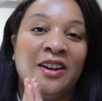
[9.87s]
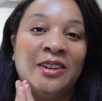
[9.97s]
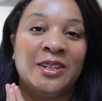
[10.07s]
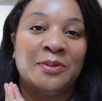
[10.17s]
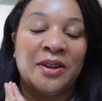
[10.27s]

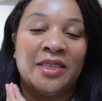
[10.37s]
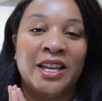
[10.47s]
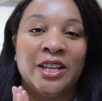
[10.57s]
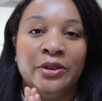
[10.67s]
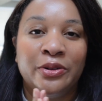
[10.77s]
I just want to
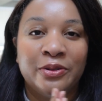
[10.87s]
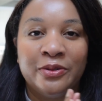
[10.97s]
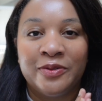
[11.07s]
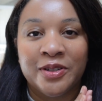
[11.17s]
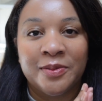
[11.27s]
thank you all
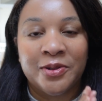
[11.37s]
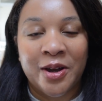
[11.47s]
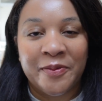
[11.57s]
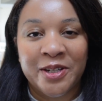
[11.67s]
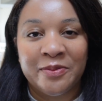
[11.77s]
for
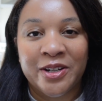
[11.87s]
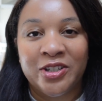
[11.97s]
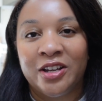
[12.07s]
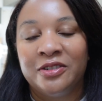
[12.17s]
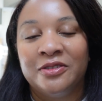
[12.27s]
subscribing to my
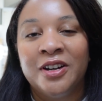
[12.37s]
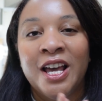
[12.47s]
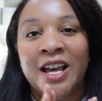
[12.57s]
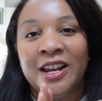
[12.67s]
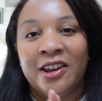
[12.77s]
channel,
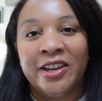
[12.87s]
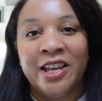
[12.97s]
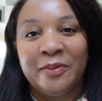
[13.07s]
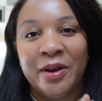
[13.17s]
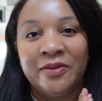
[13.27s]

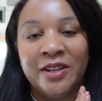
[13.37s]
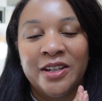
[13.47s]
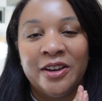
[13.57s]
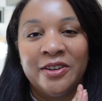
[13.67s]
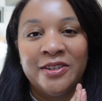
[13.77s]
liking my
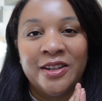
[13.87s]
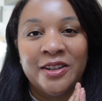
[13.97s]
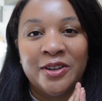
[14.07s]
videos,